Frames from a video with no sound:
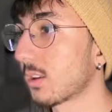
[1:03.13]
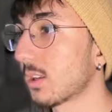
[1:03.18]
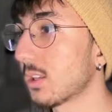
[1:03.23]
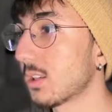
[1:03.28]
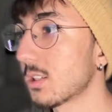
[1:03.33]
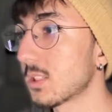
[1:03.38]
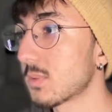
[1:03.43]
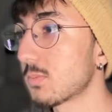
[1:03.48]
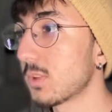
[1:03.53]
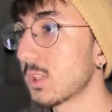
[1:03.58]

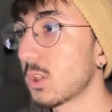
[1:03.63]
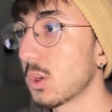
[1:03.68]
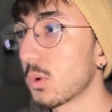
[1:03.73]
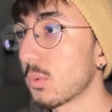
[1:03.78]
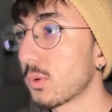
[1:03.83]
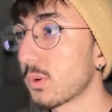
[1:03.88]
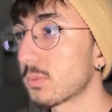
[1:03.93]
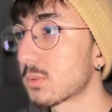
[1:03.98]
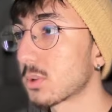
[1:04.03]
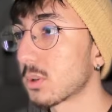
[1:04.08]
In this video,
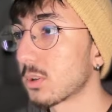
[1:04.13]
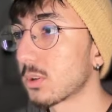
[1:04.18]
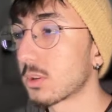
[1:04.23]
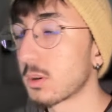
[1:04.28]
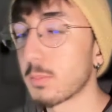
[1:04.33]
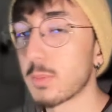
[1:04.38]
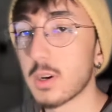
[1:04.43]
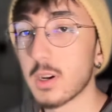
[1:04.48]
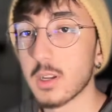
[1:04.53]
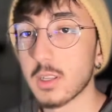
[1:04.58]
we've talked
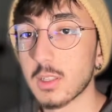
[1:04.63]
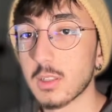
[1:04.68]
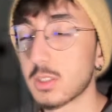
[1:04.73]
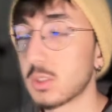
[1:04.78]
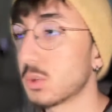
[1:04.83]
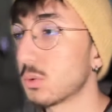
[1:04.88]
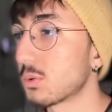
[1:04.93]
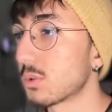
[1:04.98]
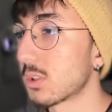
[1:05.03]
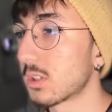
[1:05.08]
about
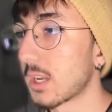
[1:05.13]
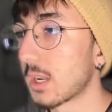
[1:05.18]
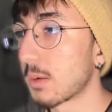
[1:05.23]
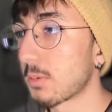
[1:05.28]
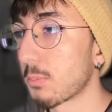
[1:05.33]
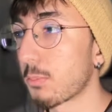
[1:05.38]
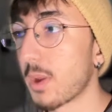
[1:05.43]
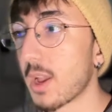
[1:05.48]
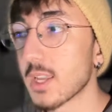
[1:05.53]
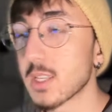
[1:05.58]
username
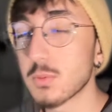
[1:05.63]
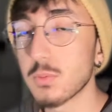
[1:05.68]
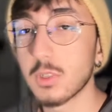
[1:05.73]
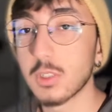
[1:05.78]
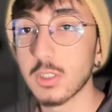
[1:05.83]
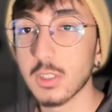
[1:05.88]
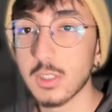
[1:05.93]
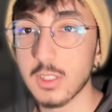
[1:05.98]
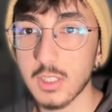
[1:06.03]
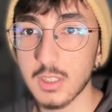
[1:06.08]
and
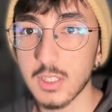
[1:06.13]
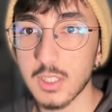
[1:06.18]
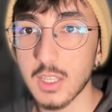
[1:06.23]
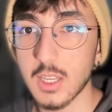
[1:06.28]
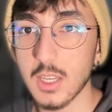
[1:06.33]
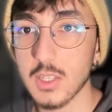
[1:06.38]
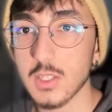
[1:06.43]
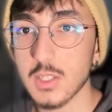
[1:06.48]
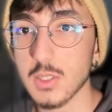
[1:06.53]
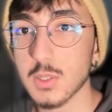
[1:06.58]
password
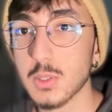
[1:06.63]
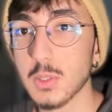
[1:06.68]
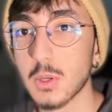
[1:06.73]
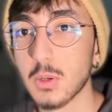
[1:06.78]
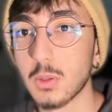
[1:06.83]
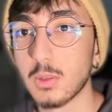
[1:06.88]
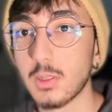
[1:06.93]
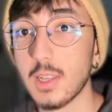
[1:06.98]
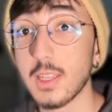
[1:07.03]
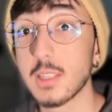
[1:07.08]
authentication.
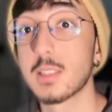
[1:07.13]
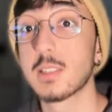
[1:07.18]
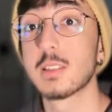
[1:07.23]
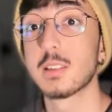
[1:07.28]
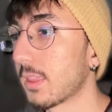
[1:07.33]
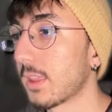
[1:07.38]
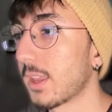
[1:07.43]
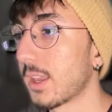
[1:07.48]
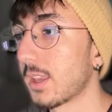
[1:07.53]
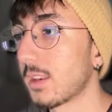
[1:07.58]
So let's
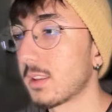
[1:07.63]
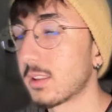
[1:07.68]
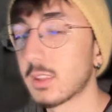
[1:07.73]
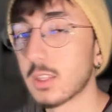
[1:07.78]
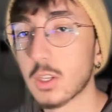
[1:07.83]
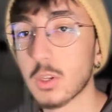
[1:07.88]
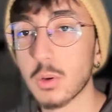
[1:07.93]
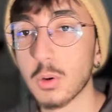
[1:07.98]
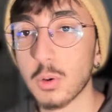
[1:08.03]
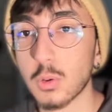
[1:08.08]
edit
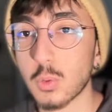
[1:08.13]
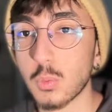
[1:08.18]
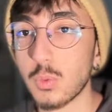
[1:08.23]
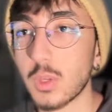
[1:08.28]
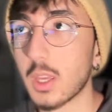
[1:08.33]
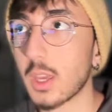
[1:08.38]
the code we